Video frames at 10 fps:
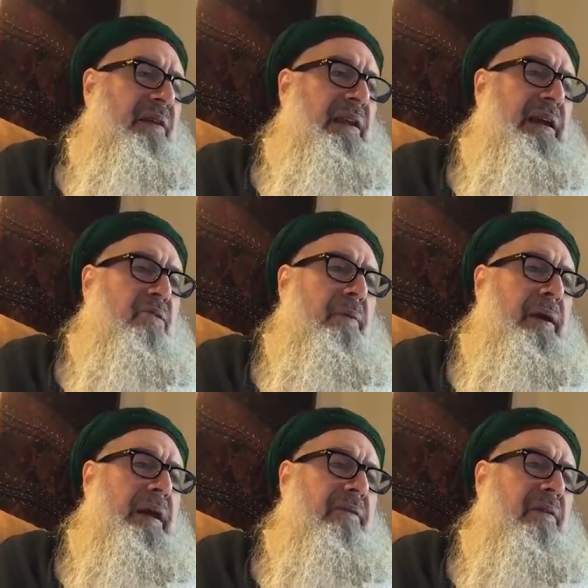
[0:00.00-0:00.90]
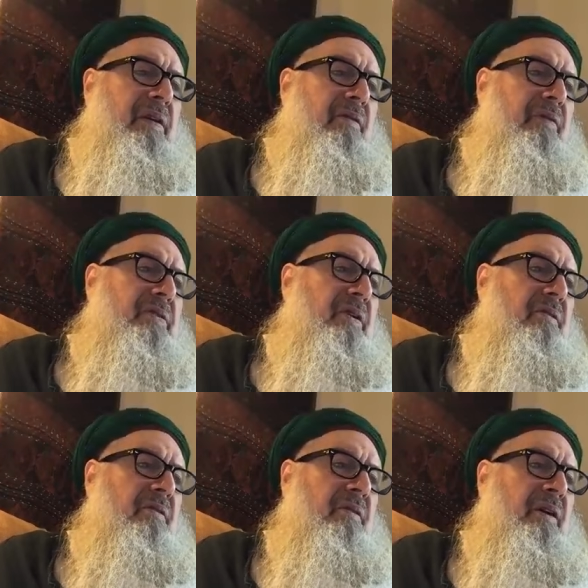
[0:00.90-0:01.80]
they like to make everything
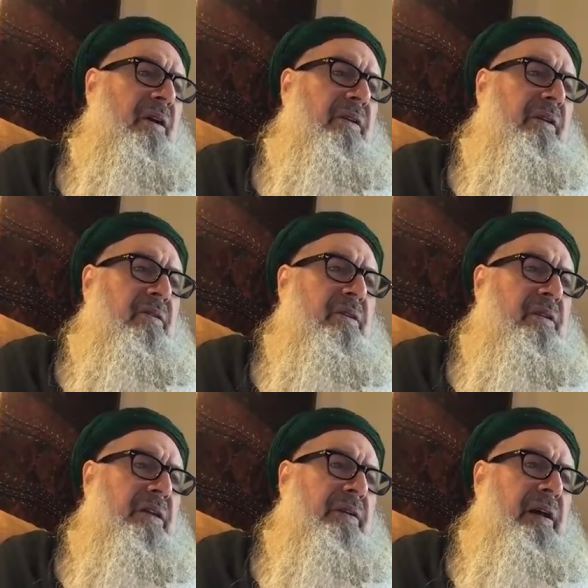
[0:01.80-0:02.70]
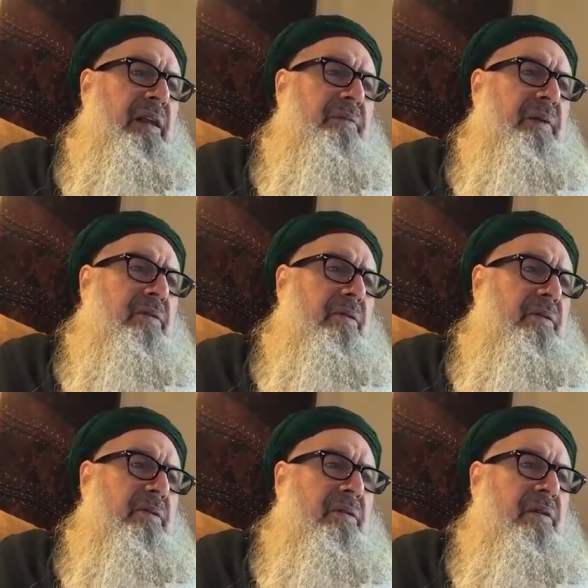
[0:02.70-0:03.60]
physical there's another element to
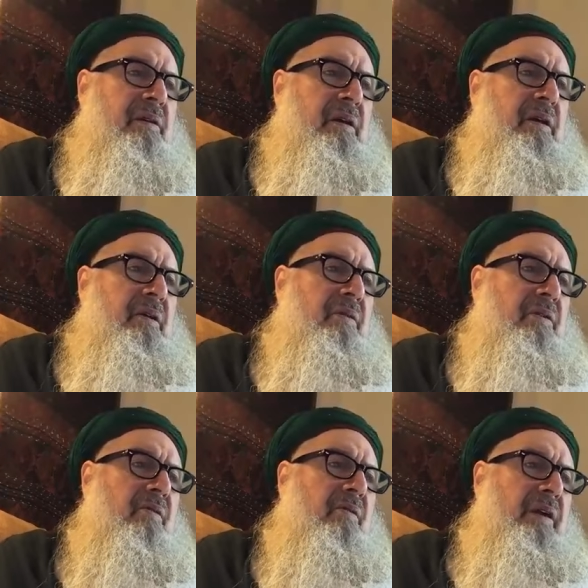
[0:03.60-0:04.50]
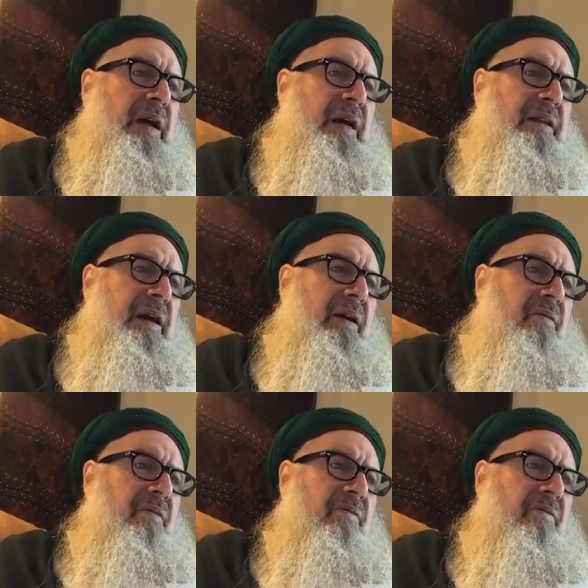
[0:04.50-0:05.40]
this, what's going on now,
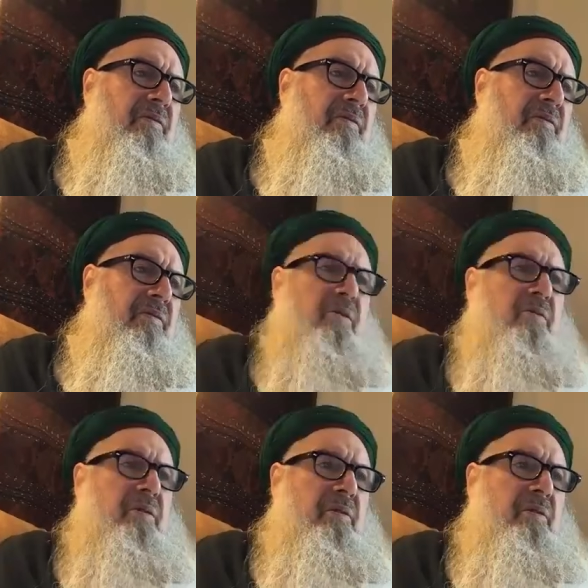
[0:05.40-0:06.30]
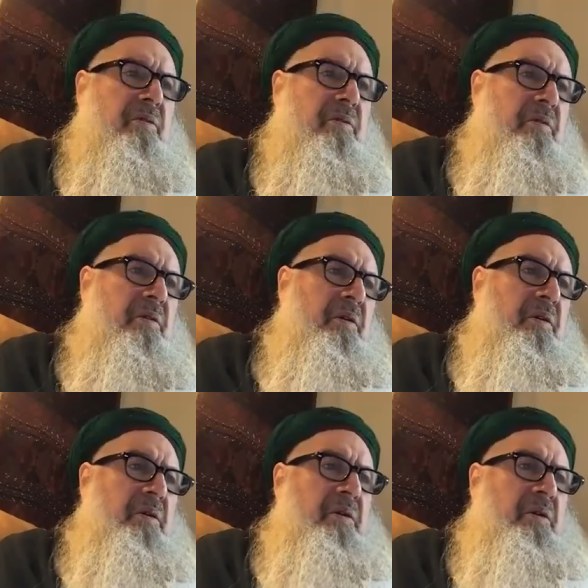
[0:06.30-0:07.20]
affecting the whole world.
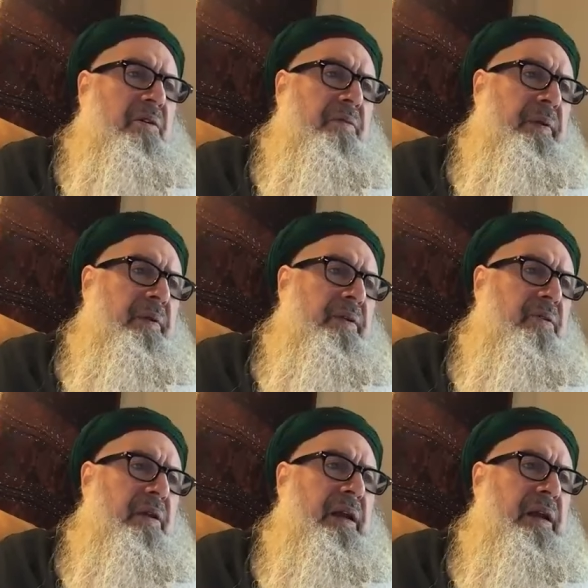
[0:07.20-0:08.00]
The spiritual